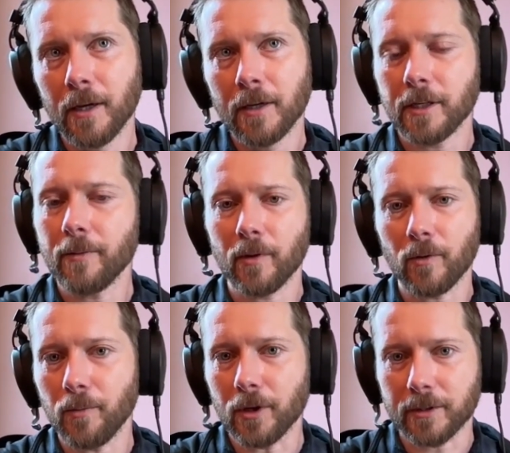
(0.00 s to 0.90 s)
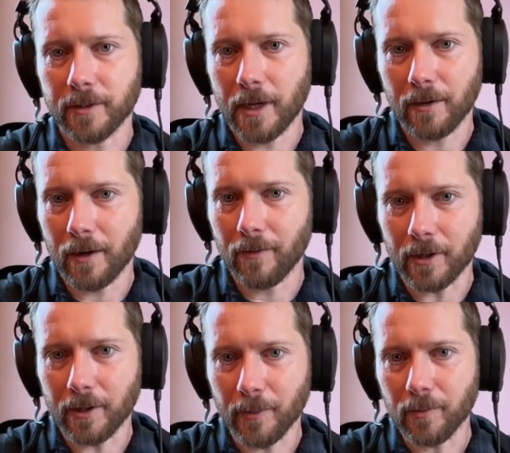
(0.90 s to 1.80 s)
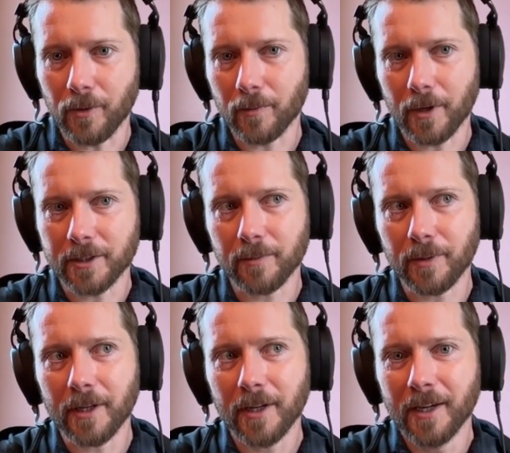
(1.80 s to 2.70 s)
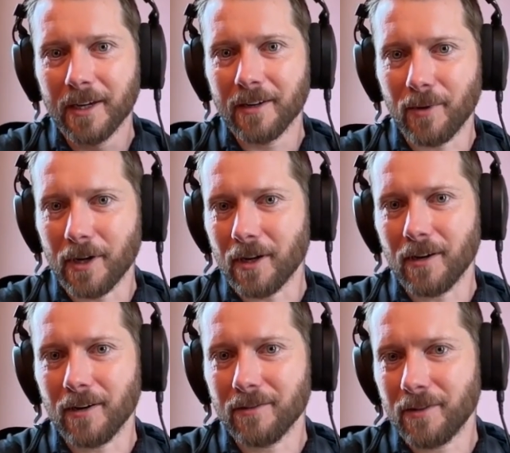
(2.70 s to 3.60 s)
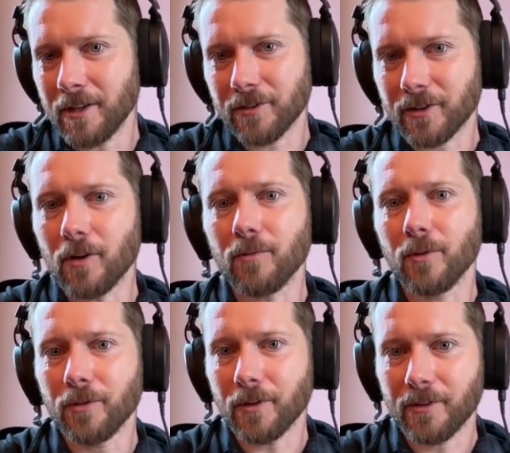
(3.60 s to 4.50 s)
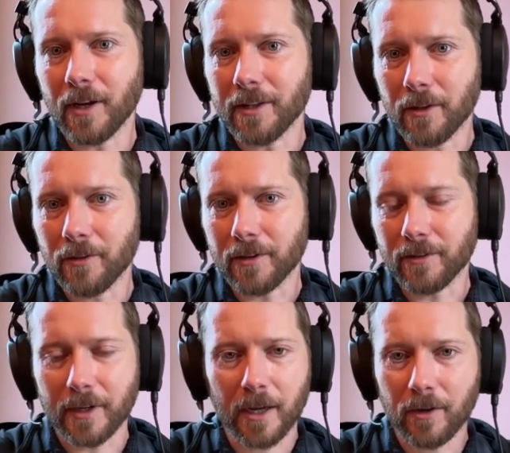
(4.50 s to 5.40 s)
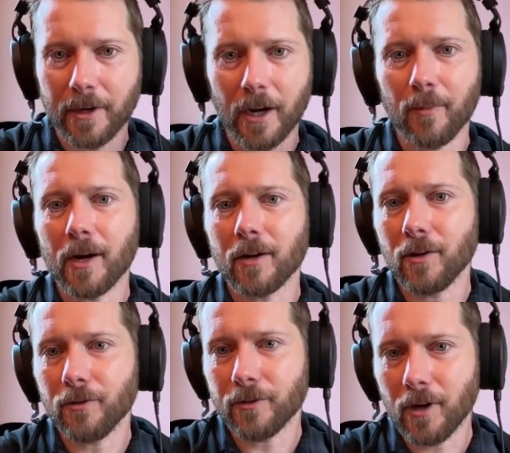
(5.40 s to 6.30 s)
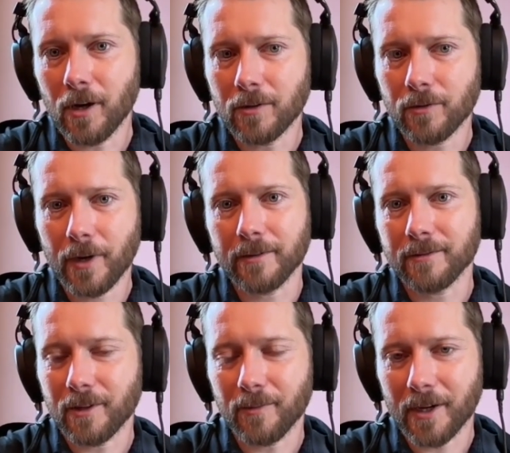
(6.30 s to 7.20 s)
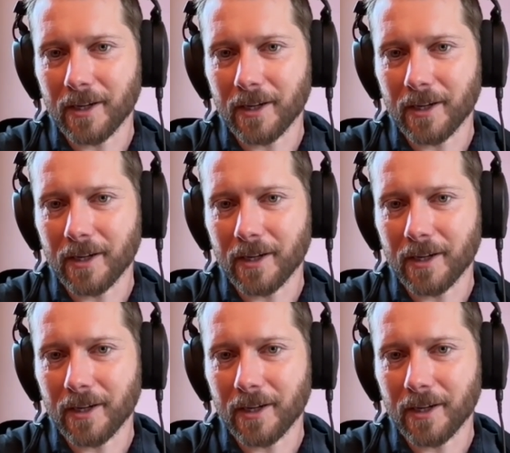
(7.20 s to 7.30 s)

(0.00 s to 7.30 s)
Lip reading: Same thing with books. Now I have an unlimited book budget, but then just cut ruthlessly on the other things. Like I don't care about clothes at all. Great. So I'm not